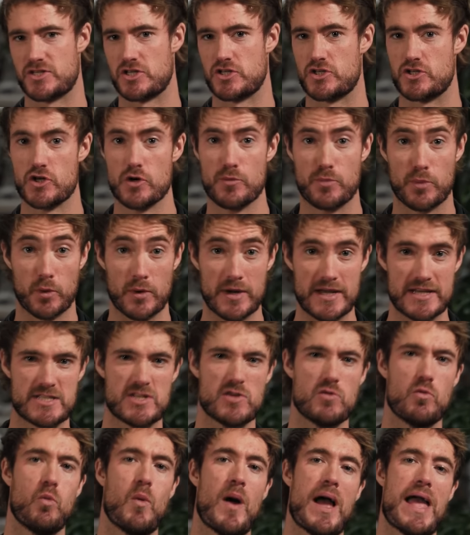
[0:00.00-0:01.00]
is a super
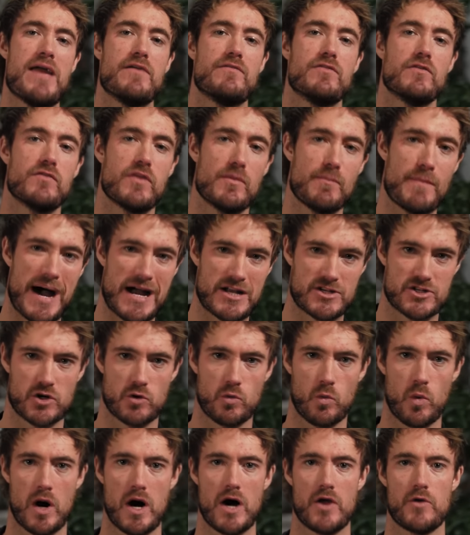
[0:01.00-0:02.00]
easy wave of the
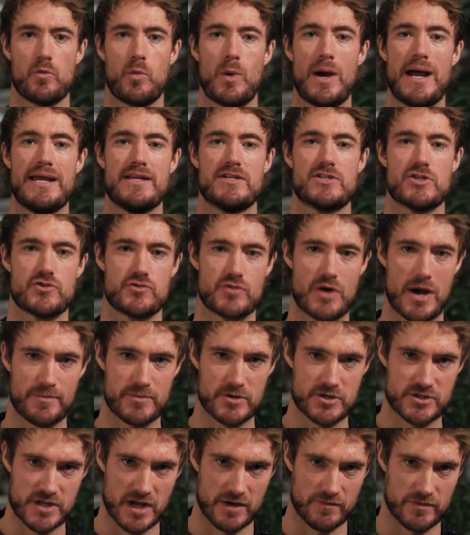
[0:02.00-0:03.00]
magic wand way to drop
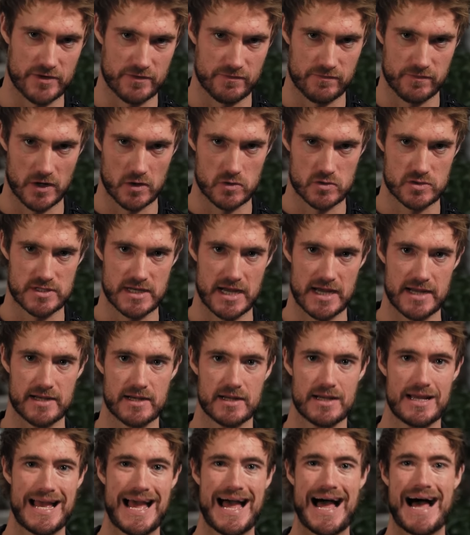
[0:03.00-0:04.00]
yourself into flow state
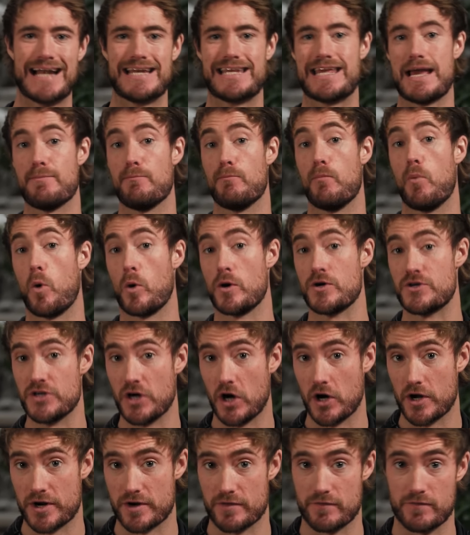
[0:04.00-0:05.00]
and get more
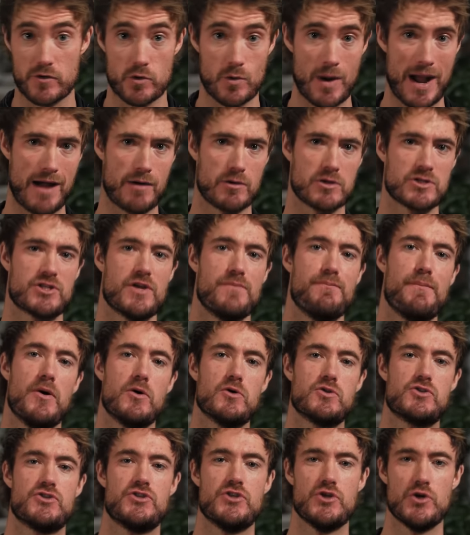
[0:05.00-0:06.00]
done in a few hours than
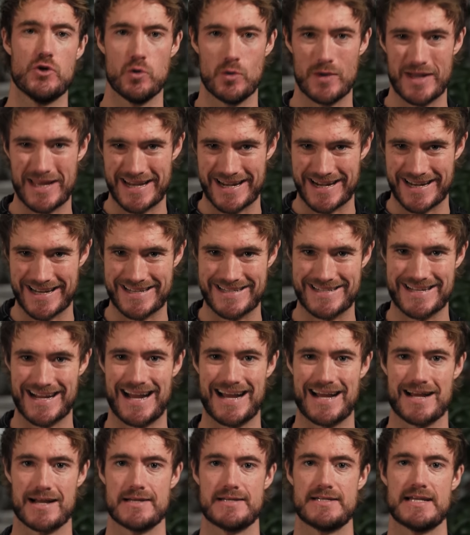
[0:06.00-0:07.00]
most do in an
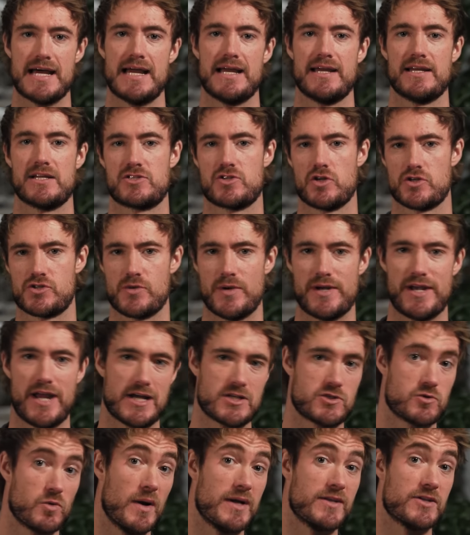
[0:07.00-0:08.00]
entire day. And it's also a
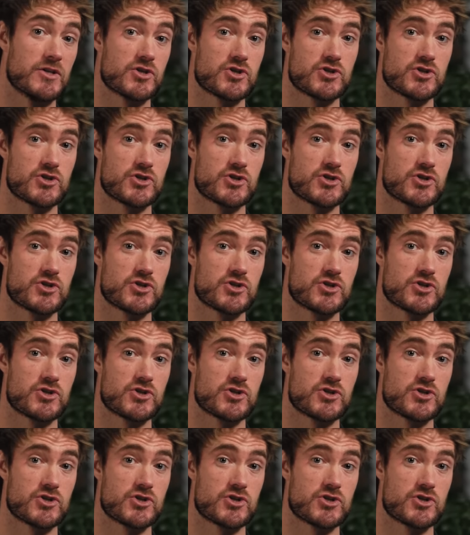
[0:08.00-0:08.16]
nice way to